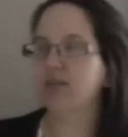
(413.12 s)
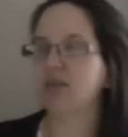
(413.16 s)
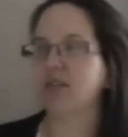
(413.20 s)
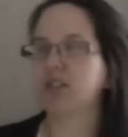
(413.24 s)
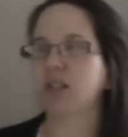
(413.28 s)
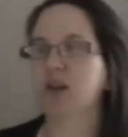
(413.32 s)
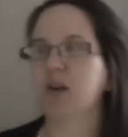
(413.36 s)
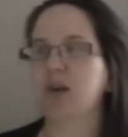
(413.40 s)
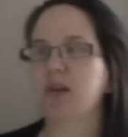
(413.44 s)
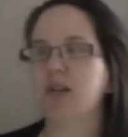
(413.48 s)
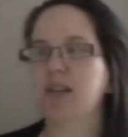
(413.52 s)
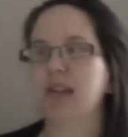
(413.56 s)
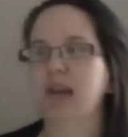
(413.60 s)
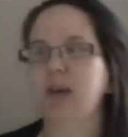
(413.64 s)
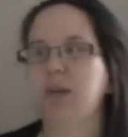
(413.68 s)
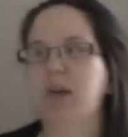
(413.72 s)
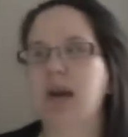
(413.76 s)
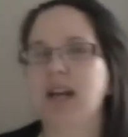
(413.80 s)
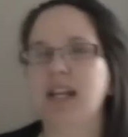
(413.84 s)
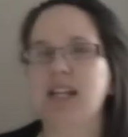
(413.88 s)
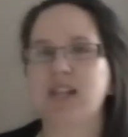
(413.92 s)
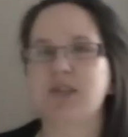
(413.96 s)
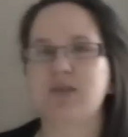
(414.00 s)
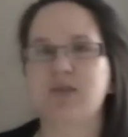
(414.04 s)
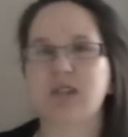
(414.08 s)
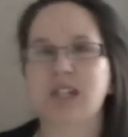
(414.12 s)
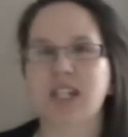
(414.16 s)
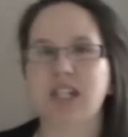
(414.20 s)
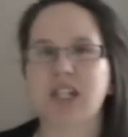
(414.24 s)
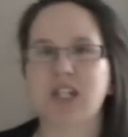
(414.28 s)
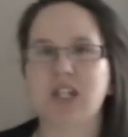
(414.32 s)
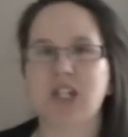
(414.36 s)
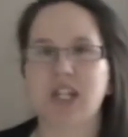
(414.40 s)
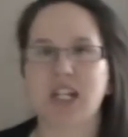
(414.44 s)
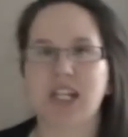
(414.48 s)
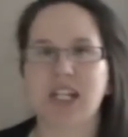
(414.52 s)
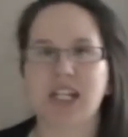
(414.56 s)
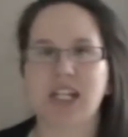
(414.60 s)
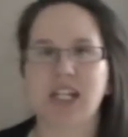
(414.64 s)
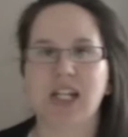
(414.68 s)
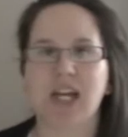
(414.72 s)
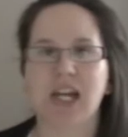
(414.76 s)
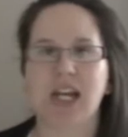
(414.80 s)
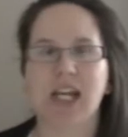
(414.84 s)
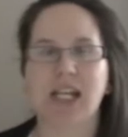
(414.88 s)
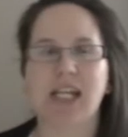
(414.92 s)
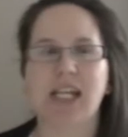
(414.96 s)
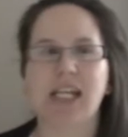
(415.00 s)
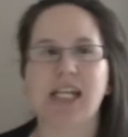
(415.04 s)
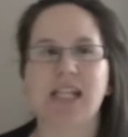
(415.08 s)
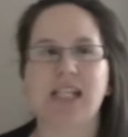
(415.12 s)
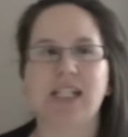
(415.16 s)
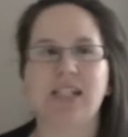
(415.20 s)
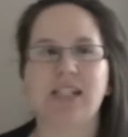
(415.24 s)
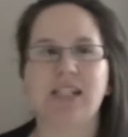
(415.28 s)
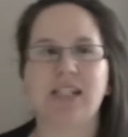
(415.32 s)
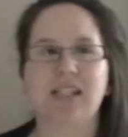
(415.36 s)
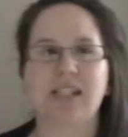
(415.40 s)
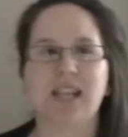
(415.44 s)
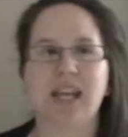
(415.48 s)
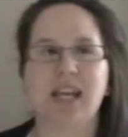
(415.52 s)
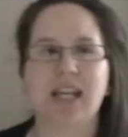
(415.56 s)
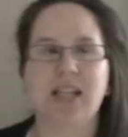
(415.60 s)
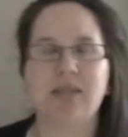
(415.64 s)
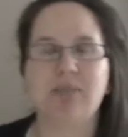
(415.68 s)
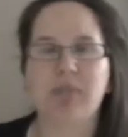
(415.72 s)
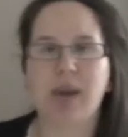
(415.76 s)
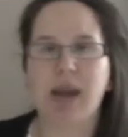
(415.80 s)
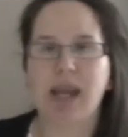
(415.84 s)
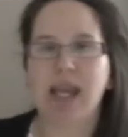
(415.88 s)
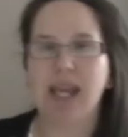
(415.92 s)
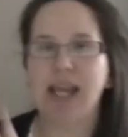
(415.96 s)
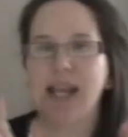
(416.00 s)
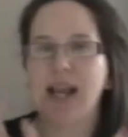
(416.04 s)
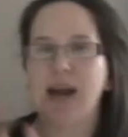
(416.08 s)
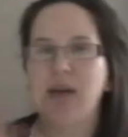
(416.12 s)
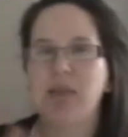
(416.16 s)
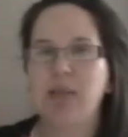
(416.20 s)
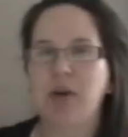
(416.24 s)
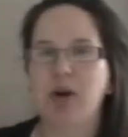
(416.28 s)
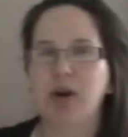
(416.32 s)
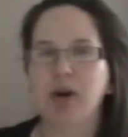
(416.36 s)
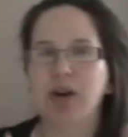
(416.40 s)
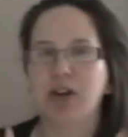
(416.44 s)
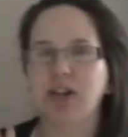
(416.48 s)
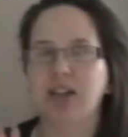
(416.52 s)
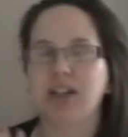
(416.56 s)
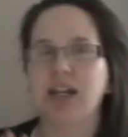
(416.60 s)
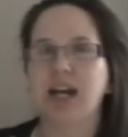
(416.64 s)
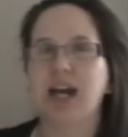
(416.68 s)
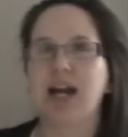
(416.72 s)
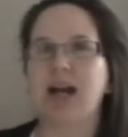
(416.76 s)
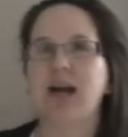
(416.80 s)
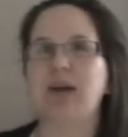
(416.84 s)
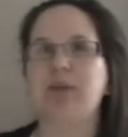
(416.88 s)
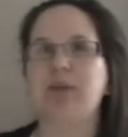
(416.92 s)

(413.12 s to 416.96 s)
So in that way he's really cheeky, like he's picking up on